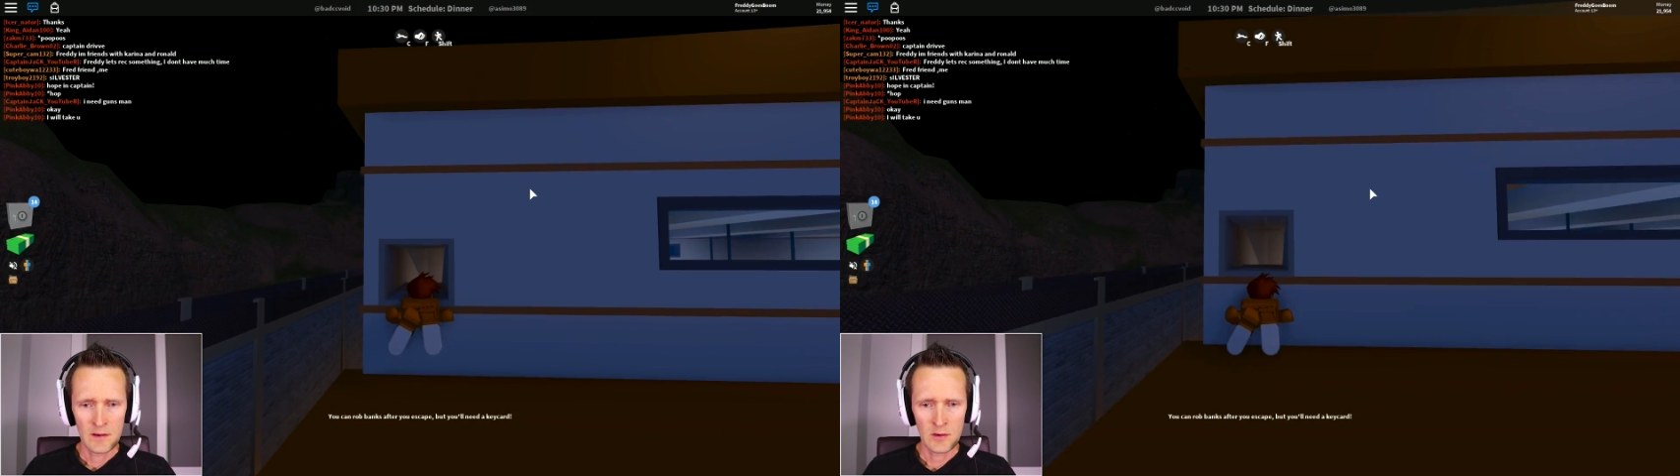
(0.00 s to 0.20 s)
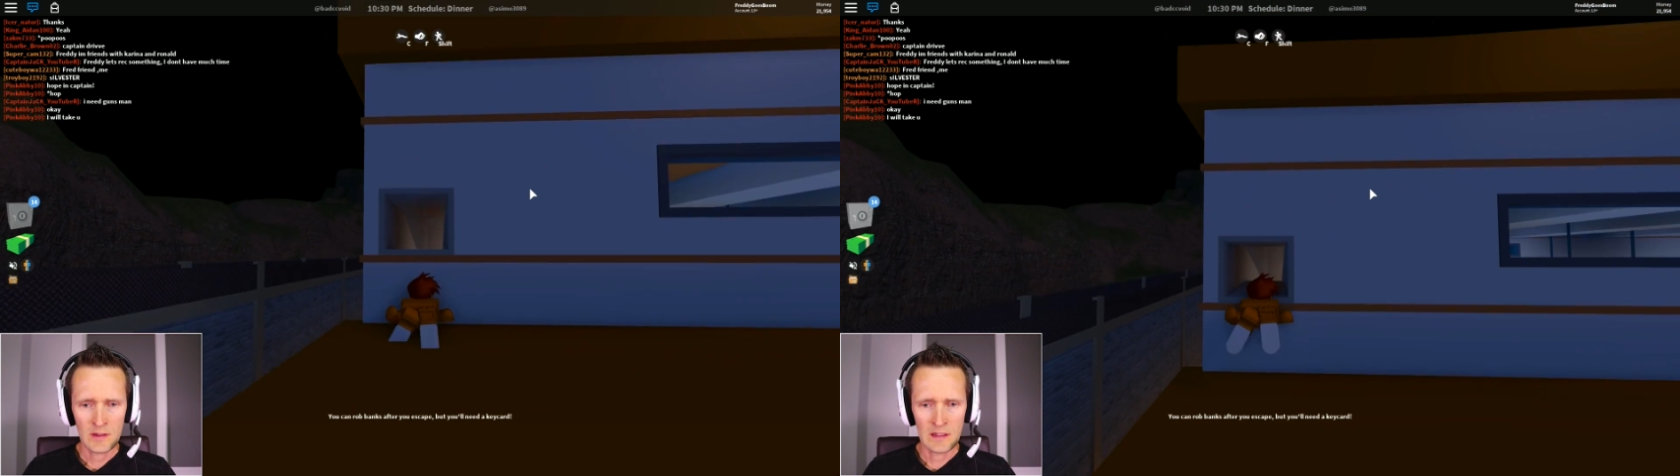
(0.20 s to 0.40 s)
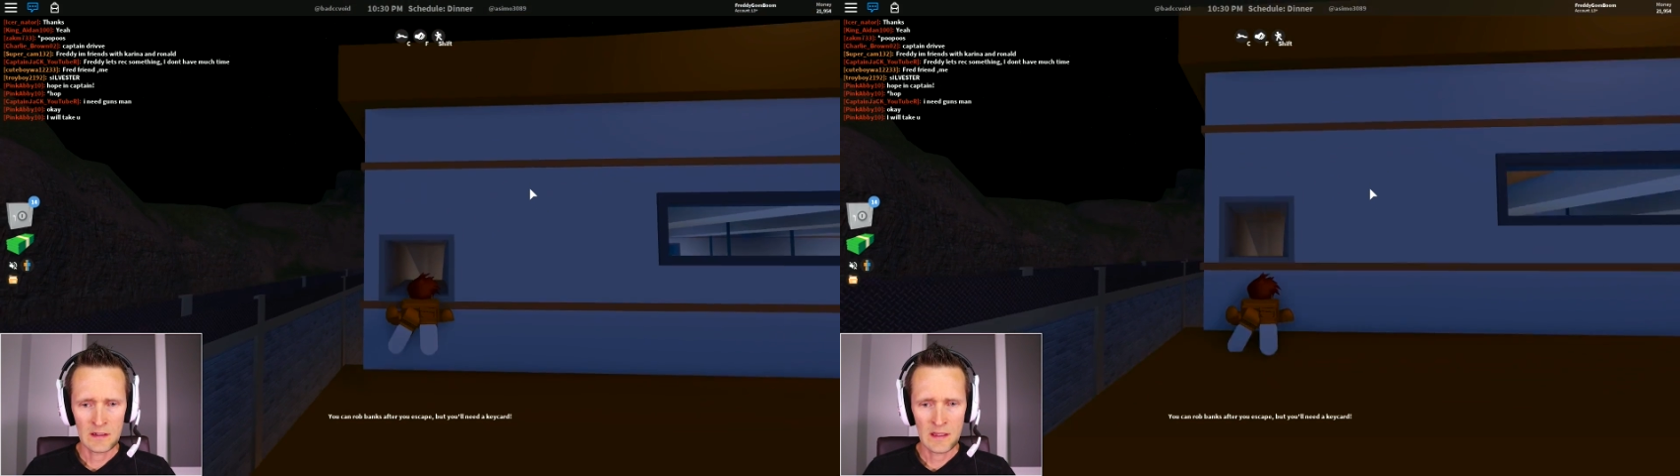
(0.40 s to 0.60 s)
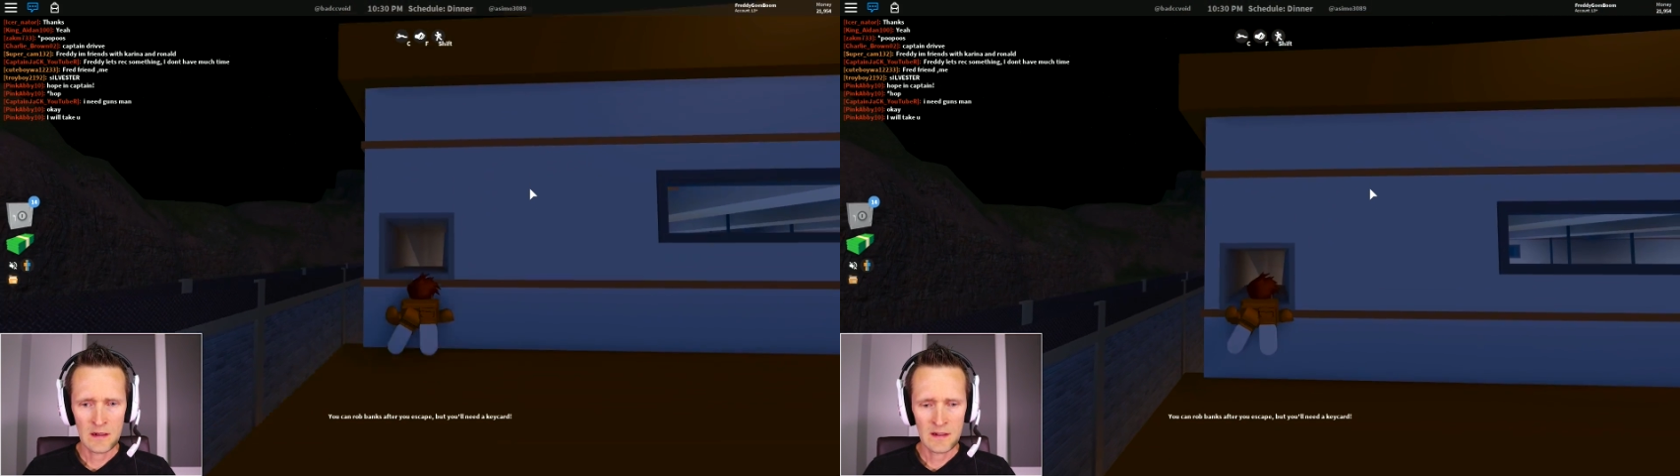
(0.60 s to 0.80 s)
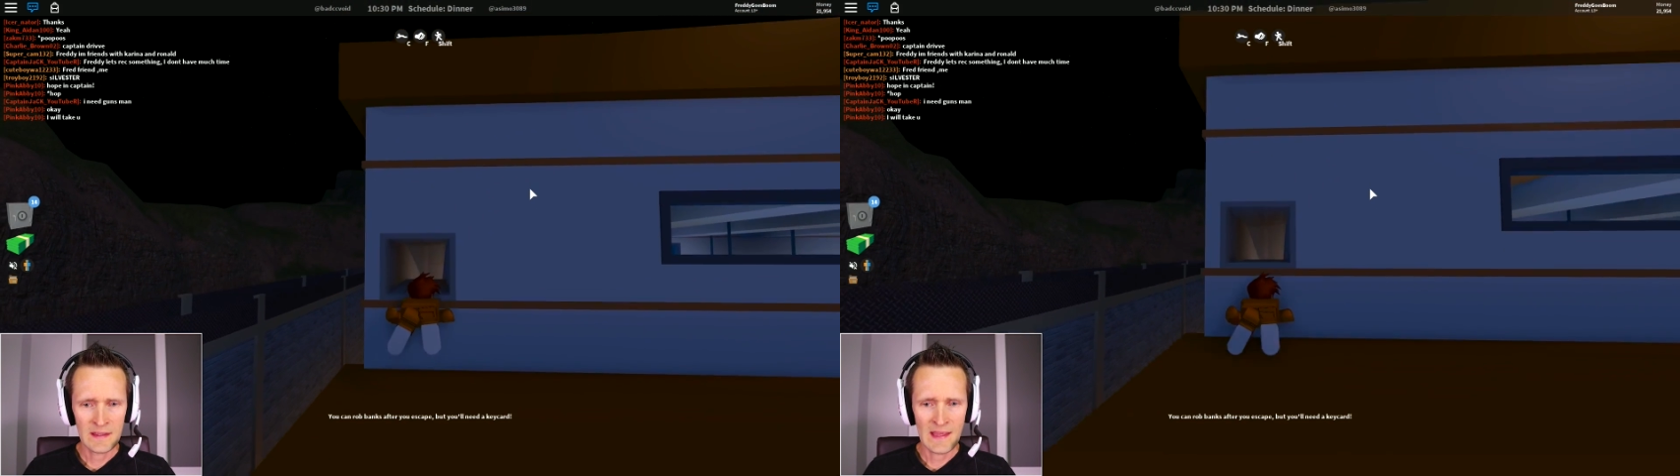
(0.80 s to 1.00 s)
you can
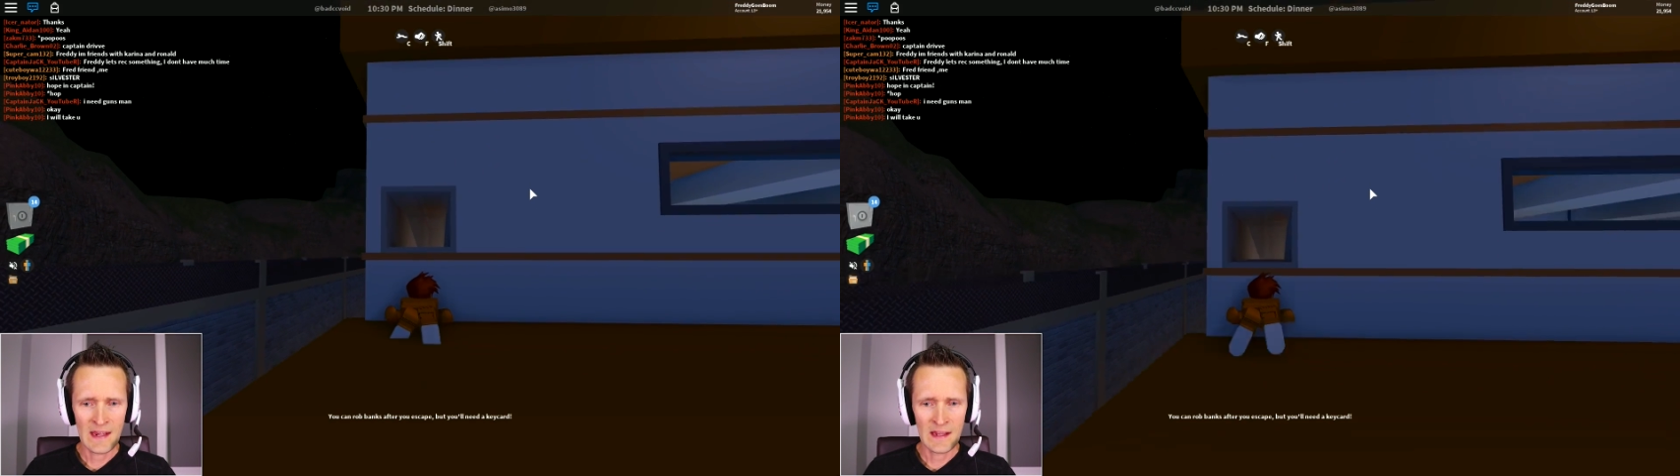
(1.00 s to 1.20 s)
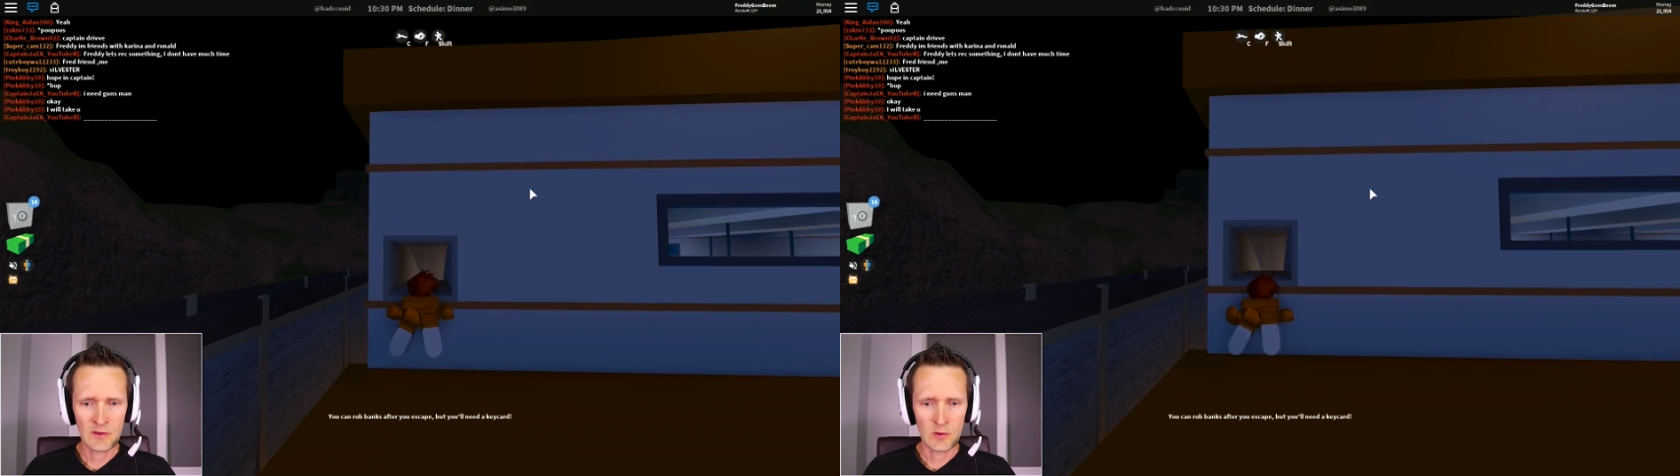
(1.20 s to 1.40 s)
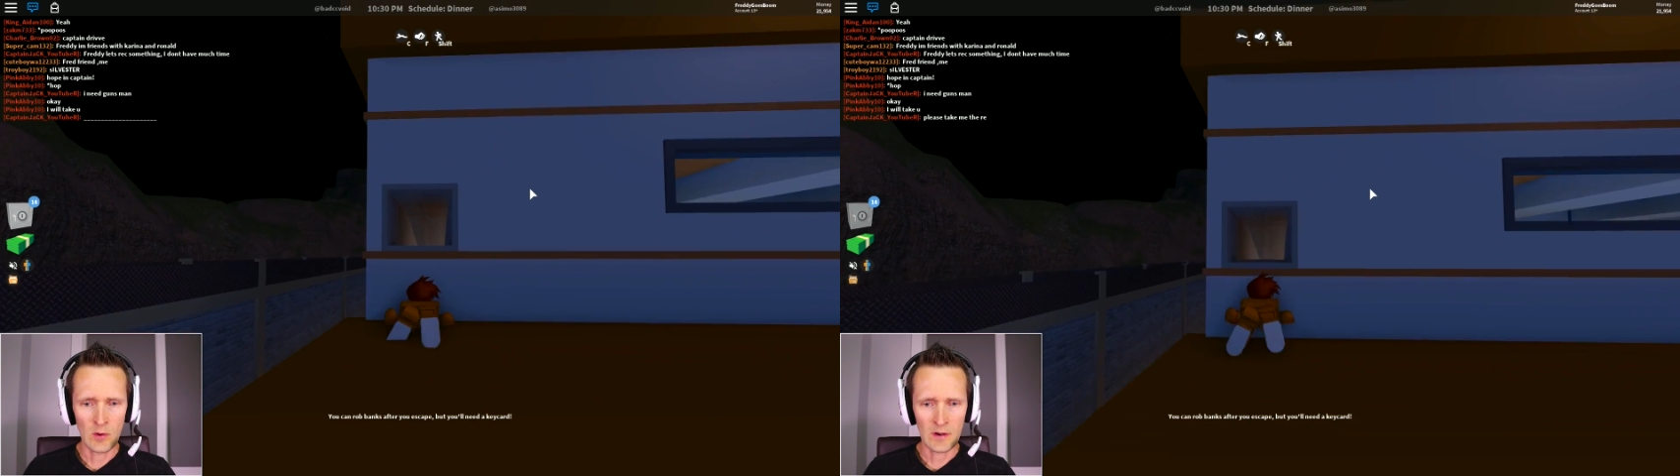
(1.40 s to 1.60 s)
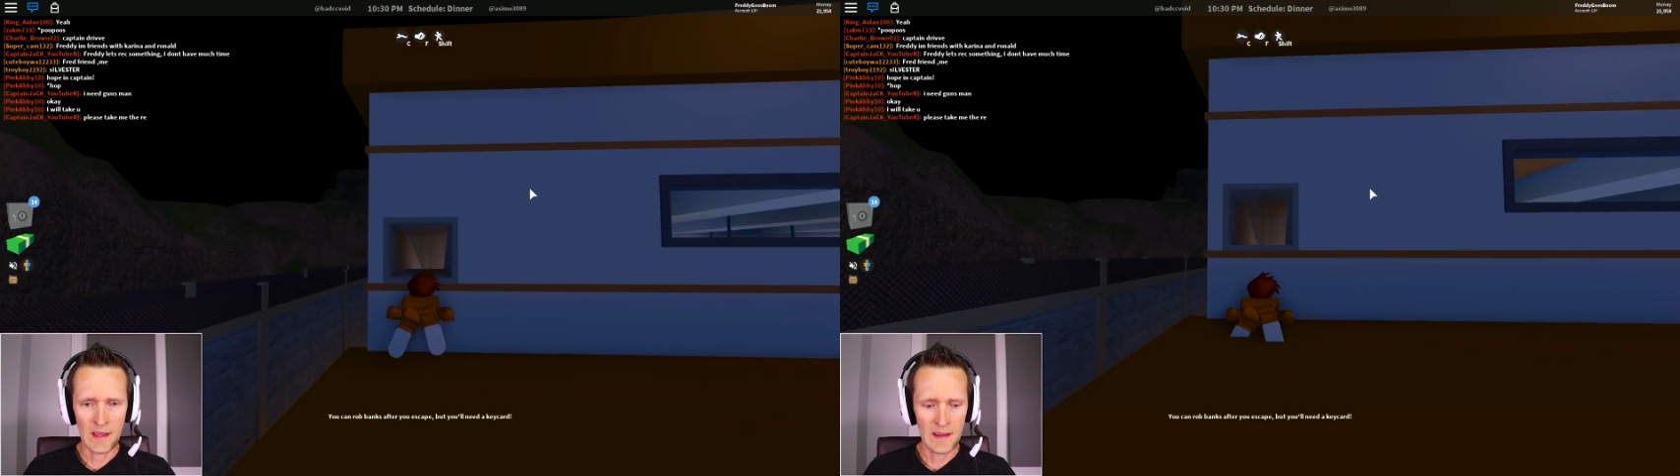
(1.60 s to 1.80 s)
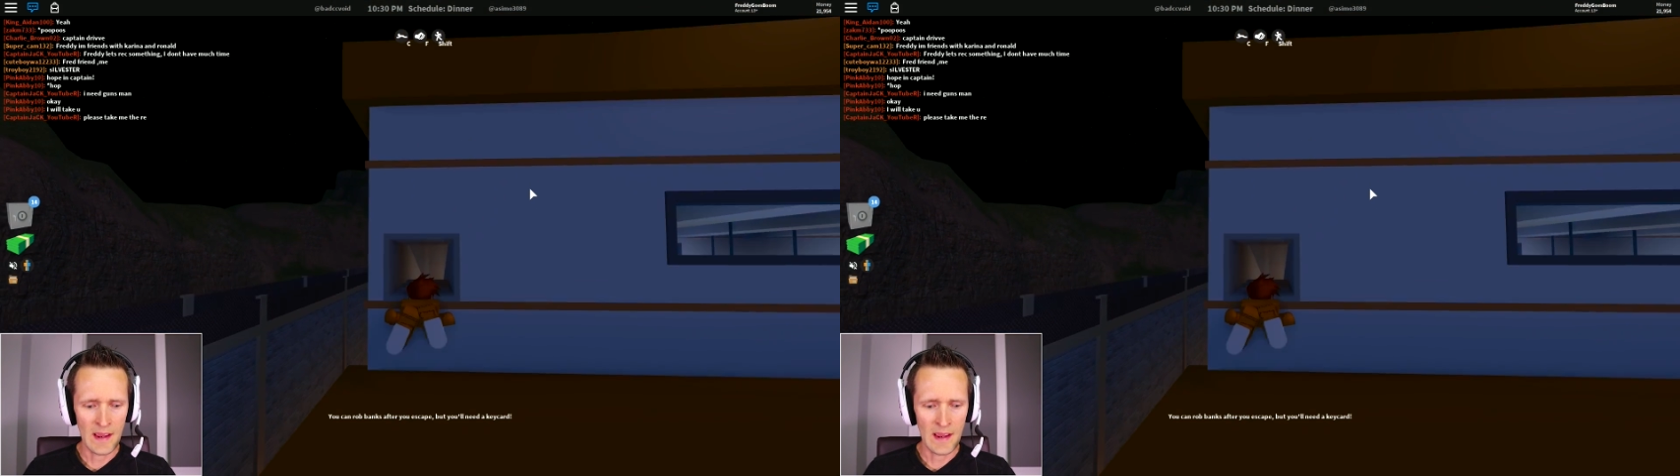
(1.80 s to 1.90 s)
literally get into, okay?